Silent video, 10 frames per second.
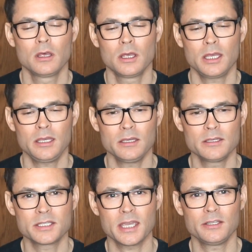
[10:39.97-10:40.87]
He
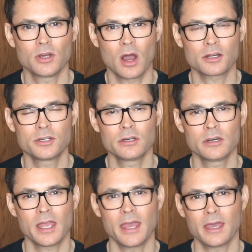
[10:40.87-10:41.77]
is a
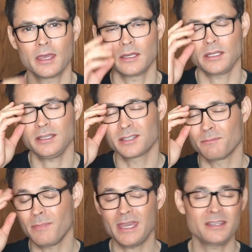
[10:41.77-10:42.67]
doctor and he's
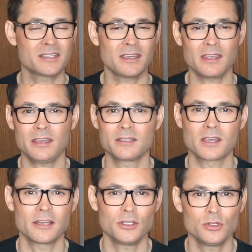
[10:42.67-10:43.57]
amazing. He's
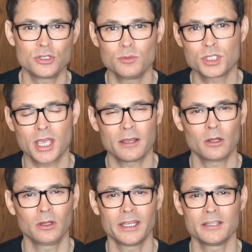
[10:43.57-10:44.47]
got a YouTube
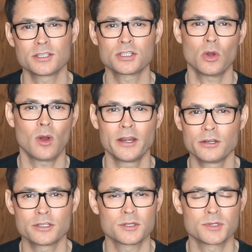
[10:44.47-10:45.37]
channel and it's so
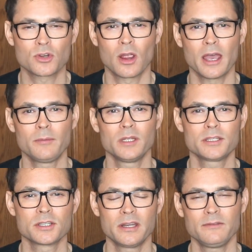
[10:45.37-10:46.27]
undersubscribed,
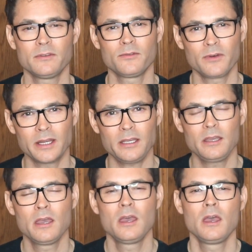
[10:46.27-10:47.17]
it's not even funny.
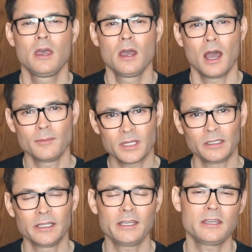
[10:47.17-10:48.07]
I'm going to
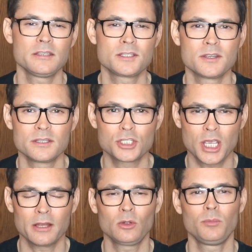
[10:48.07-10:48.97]
link his
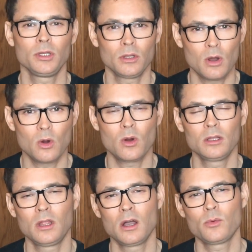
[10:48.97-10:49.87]
channel below
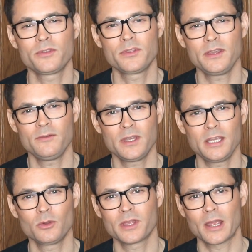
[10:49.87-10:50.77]
along with the
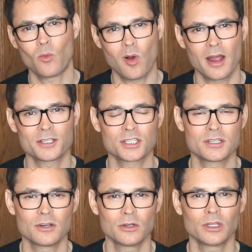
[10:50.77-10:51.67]
video that I watched
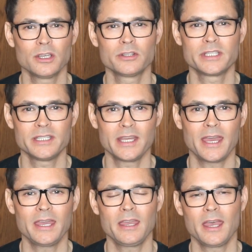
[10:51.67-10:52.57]
earlier
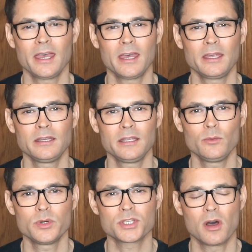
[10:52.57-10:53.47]
today, and it
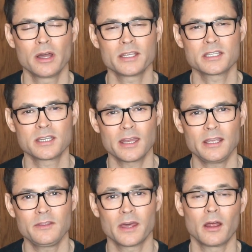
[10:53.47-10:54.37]
was on a
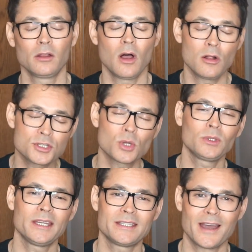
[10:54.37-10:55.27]
study that I'll also
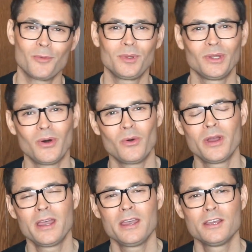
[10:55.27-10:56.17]
link down below
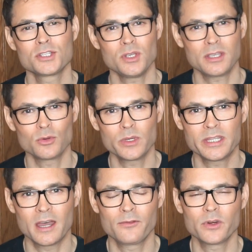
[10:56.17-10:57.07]
so you can read
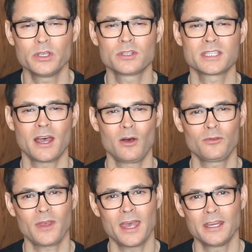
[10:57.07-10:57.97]
that for
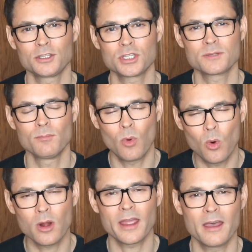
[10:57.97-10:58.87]
yourself. And it's just
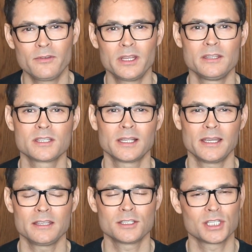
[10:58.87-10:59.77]
more evidence,
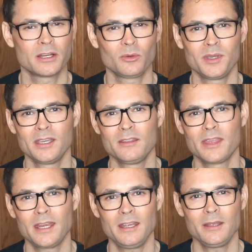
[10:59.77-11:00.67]
ladies and gentlemen,
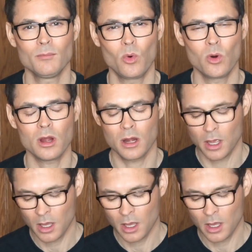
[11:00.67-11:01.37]
that eating more